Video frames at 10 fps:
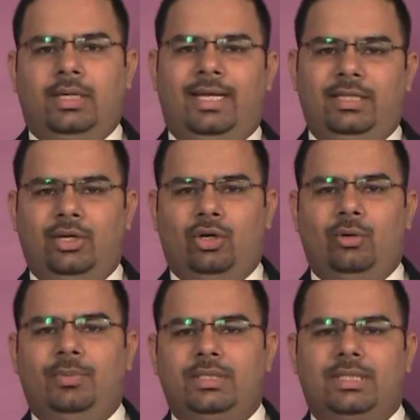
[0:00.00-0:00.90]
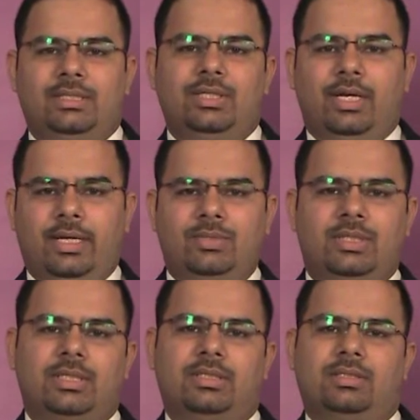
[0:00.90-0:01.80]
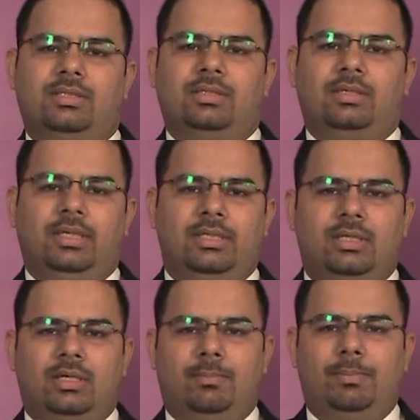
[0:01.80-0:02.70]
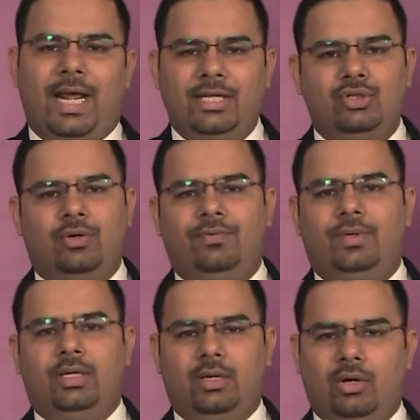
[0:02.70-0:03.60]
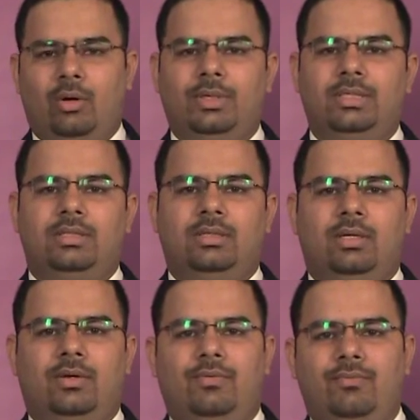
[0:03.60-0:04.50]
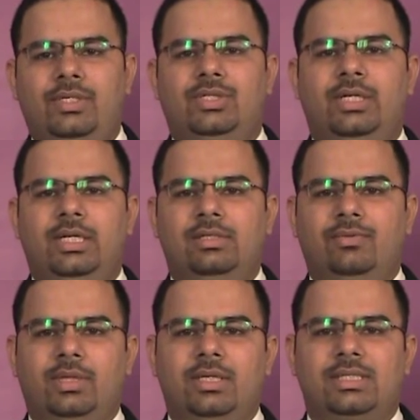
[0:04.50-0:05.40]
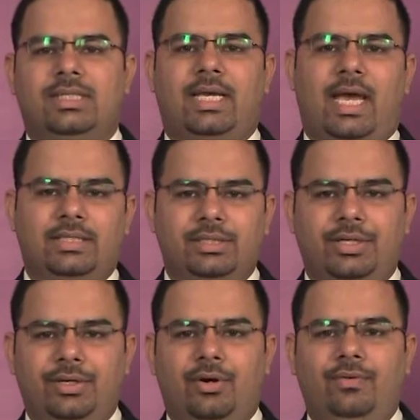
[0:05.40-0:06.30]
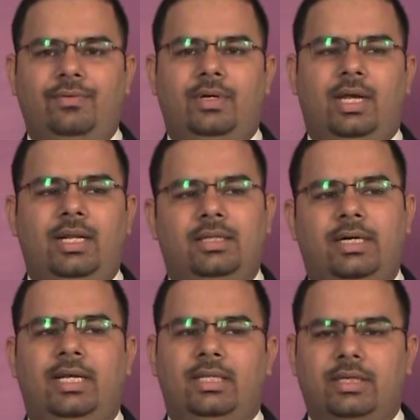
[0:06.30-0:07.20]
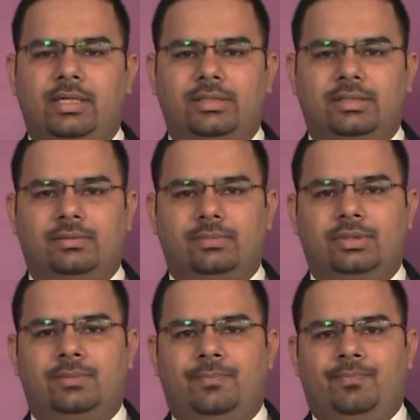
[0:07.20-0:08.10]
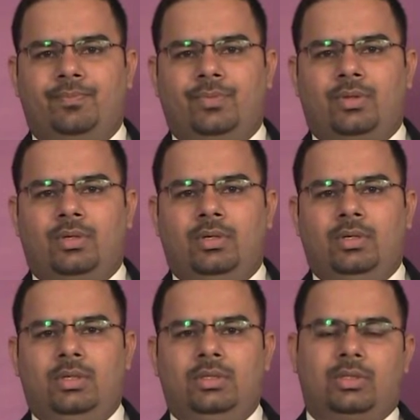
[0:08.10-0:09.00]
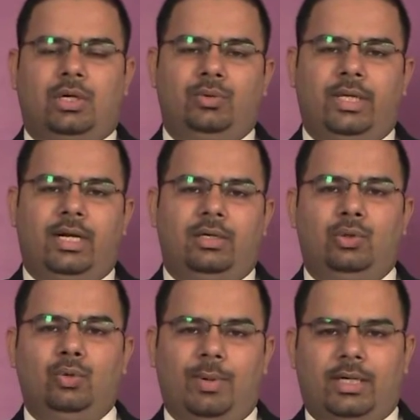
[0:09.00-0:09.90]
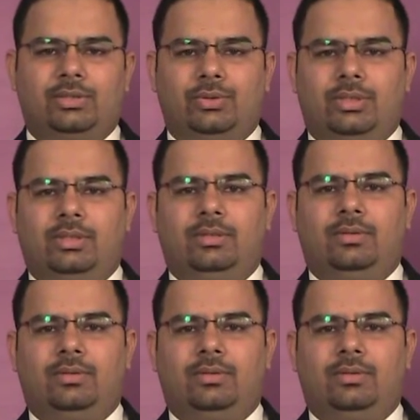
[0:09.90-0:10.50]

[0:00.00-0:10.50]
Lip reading: Health economics, as the name suggests, is a branch of economics which deals with the scarcity of health and healthcare systems. So now there are two parts to it.